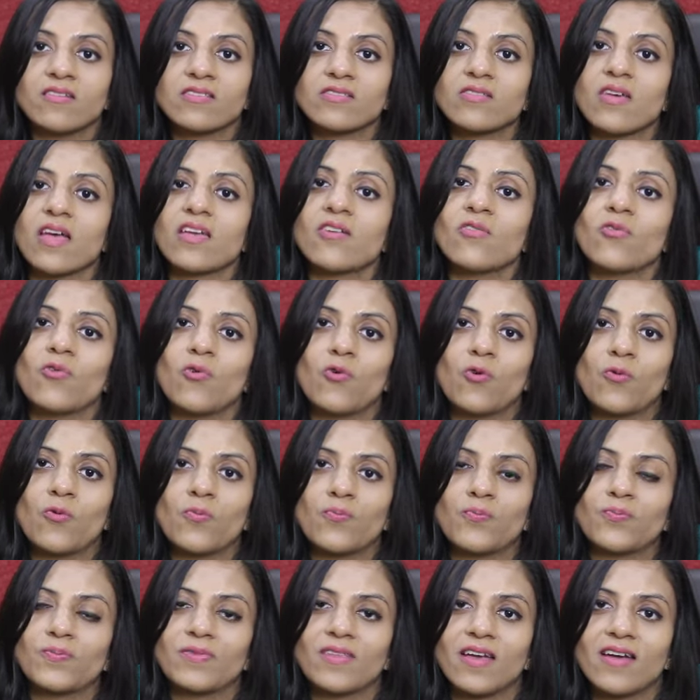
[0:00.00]
So I
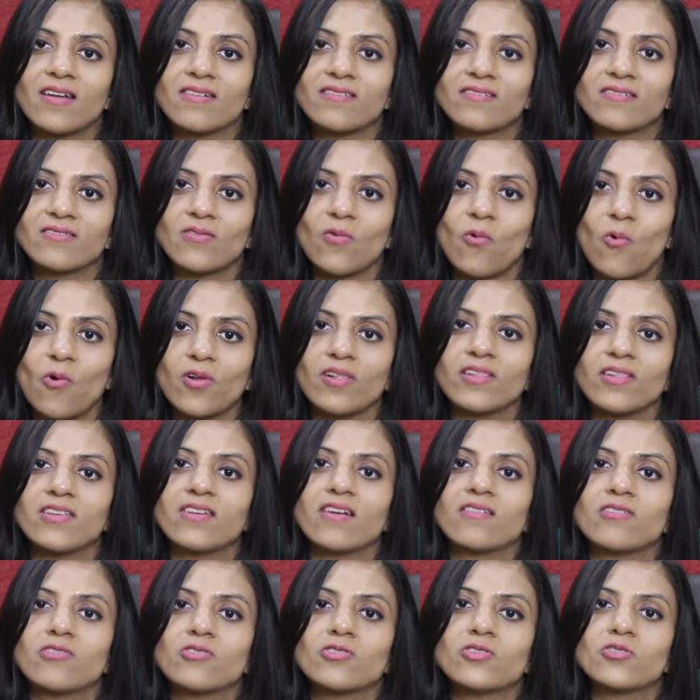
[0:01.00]
hope that all the
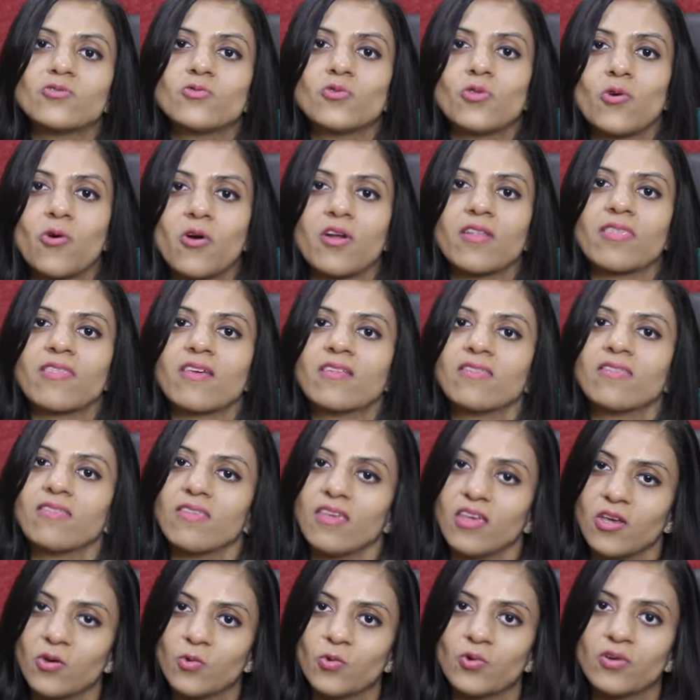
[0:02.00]
others who thought that
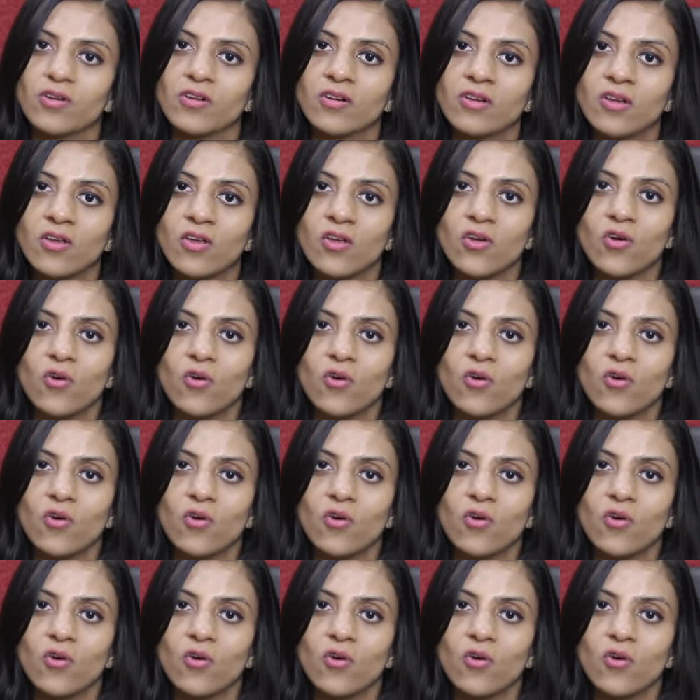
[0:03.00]
they couldn't